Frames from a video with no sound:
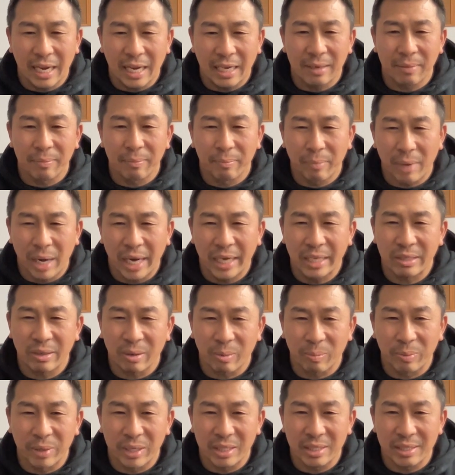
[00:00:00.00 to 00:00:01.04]
like, mind
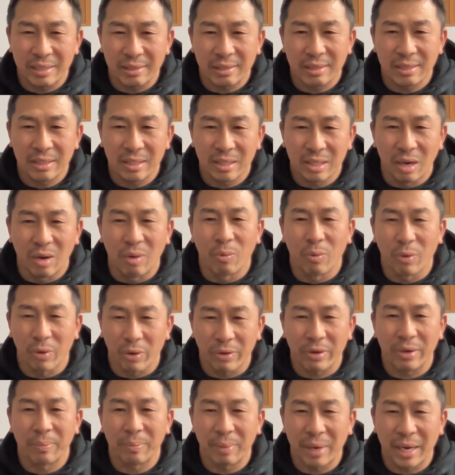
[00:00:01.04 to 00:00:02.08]
your business. Don't
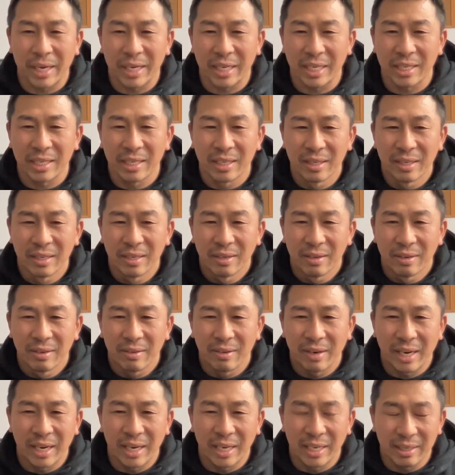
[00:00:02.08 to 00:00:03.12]
worry about it.
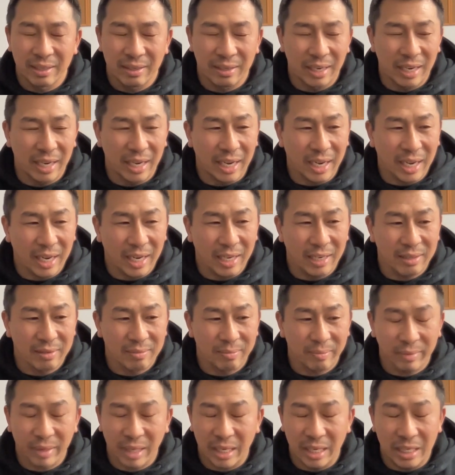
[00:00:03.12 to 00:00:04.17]
Right.
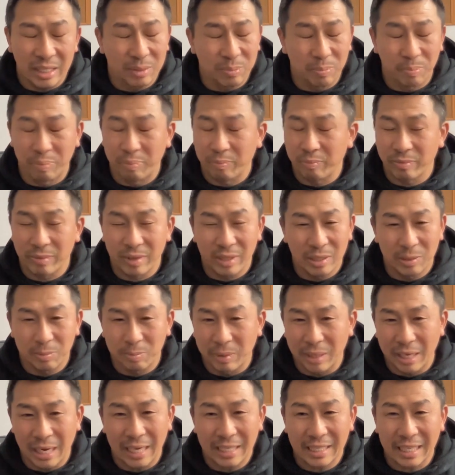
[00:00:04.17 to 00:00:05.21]
And it's
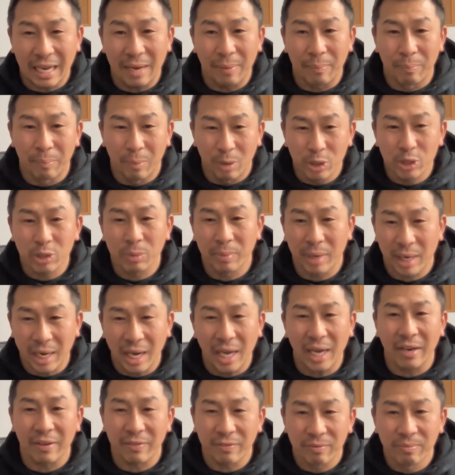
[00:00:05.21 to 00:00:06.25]
been like that most of my
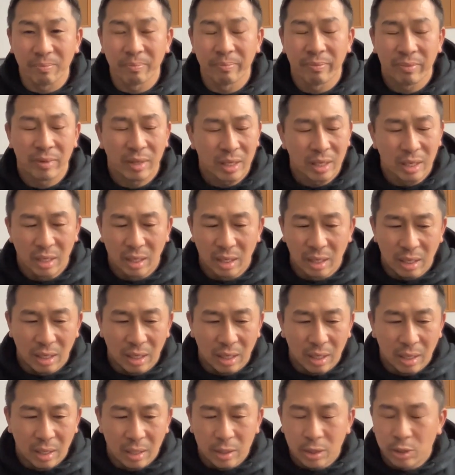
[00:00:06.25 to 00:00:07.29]
life.
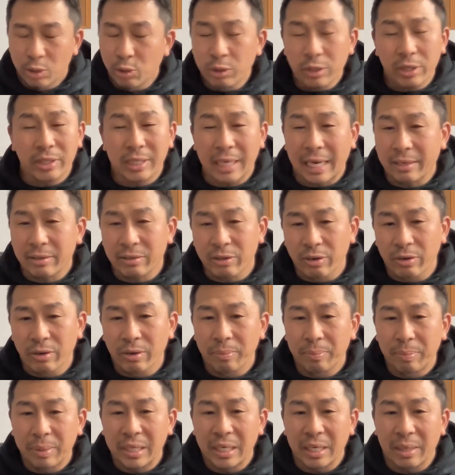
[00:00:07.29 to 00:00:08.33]
2 years
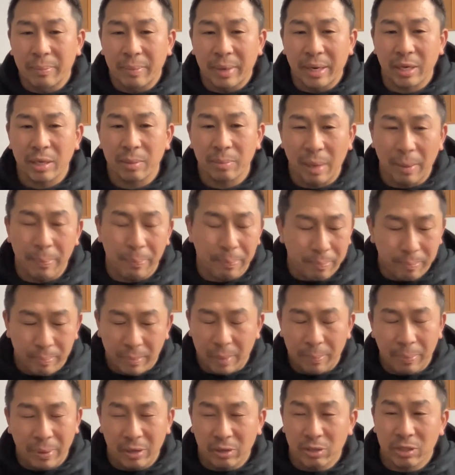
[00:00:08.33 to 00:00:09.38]
after being in America,
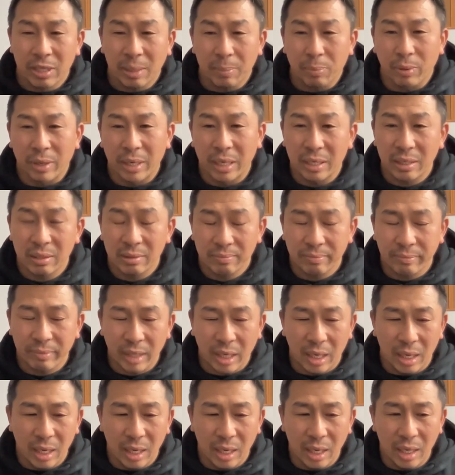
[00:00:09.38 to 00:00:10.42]
my parents separated.
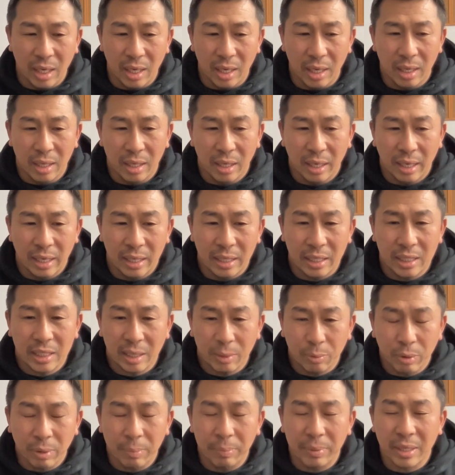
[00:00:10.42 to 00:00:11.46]
And they
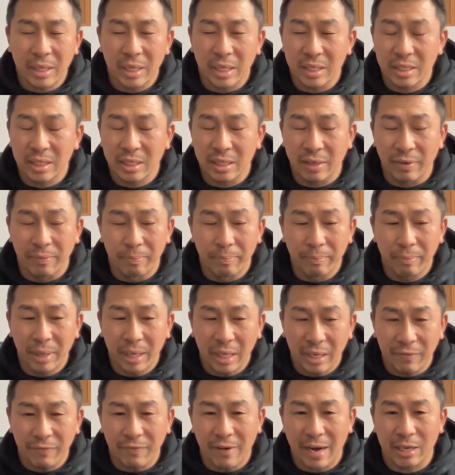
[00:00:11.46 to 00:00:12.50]
separated because of
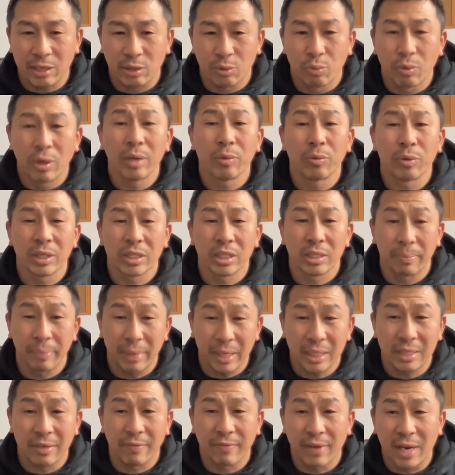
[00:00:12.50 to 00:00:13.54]
many factors. One was
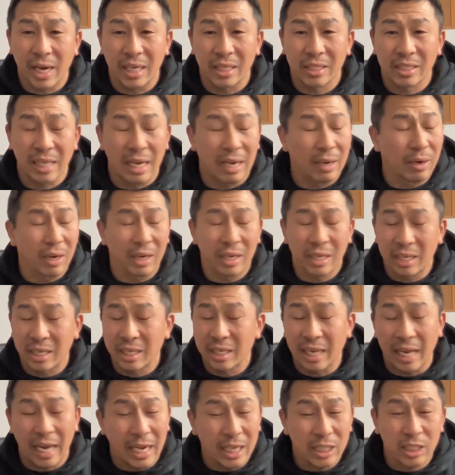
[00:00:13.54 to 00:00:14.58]
domestic violence that
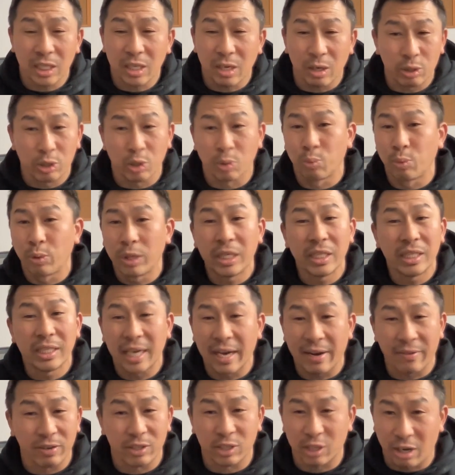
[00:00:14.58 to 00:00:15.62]
in the Asian culture, we
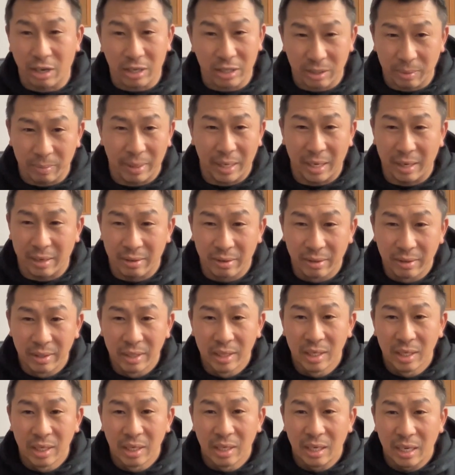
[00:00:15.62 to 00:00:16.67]
never talk about.
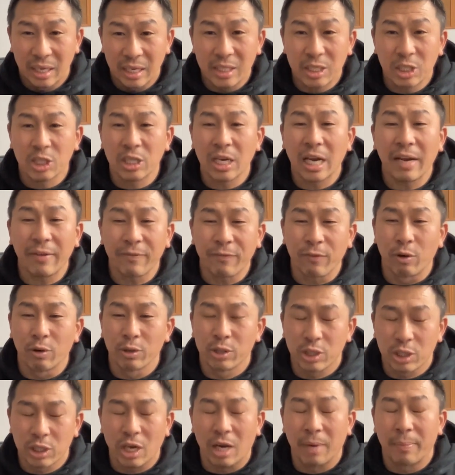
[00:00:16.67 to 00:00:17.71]
It's
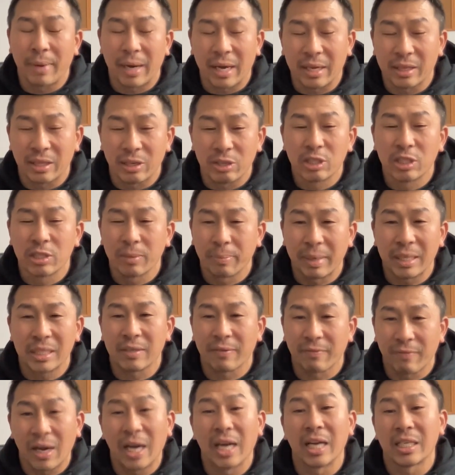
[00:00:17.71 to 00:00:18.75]
shameful to talk about there's
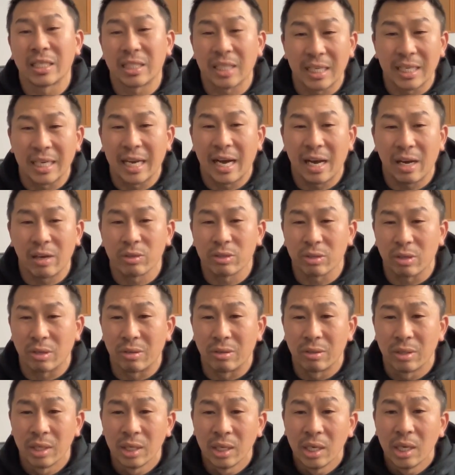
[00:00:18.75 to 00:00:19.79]
domestic violence in the
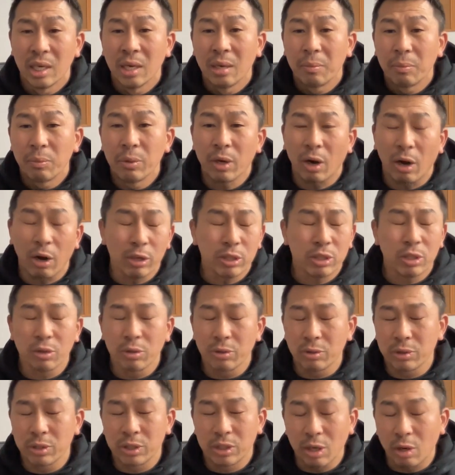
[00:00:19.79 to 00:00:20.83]
household. We
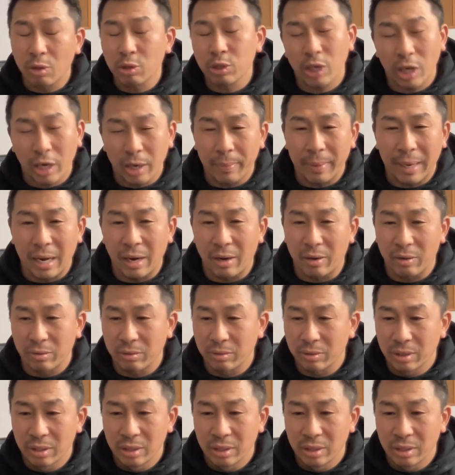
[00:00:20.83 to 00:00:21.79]
also don't talk about,